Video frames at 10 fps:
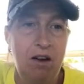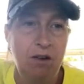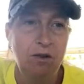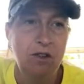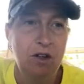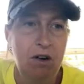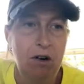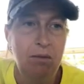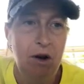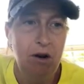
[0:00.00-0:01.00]

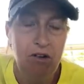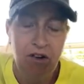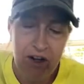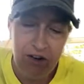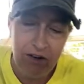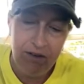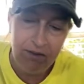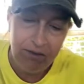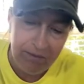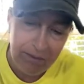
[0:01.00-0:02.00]
all-star moderator,
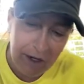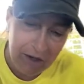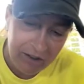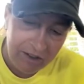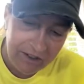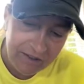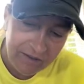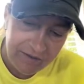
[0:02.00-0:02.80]
Marilyn.